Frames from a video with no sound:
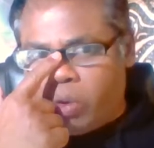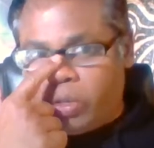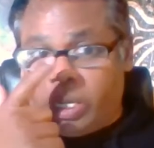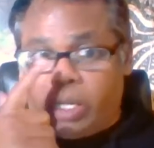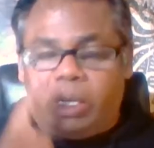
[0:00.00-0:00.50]
or
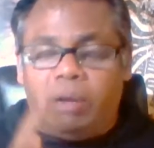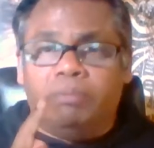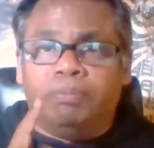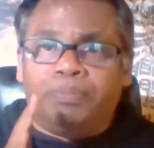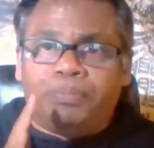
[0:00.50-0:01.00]
the other,
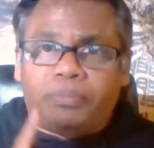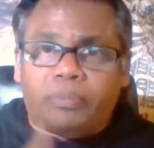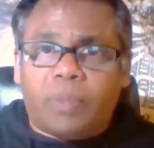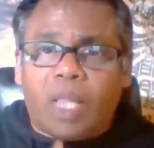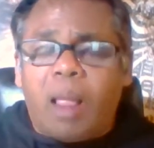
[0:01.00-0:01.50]

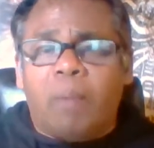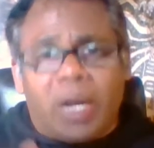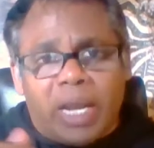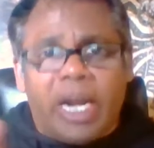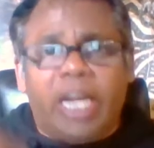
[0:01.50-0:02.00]

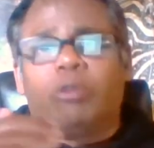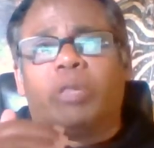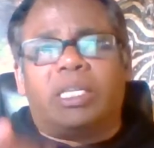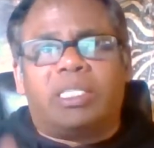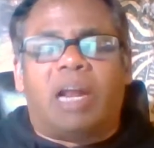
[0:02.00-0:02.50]
but getting to
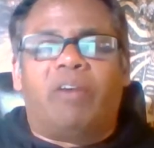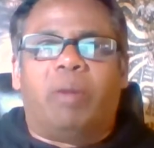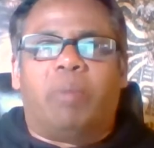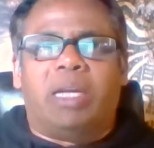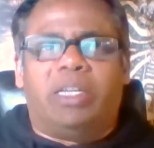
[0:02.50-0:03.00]
that
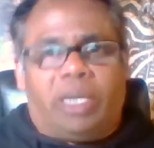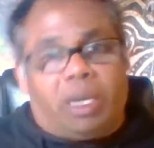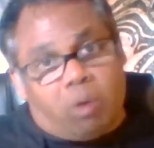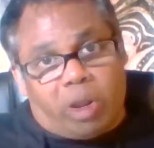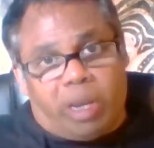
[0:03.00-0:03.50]
salary might take
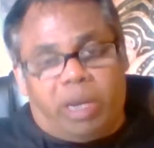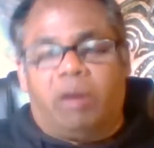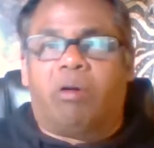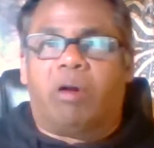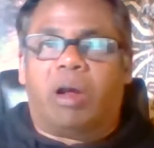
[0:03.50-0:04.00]
about a
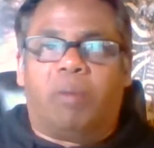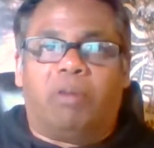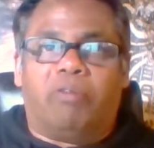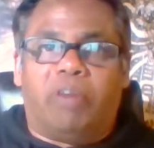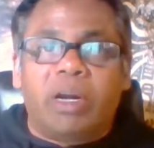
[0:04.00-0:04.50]
year or a
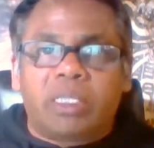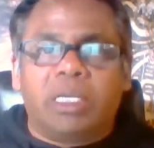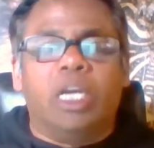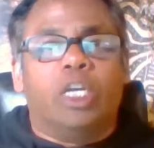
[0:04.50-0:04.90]
couple of years.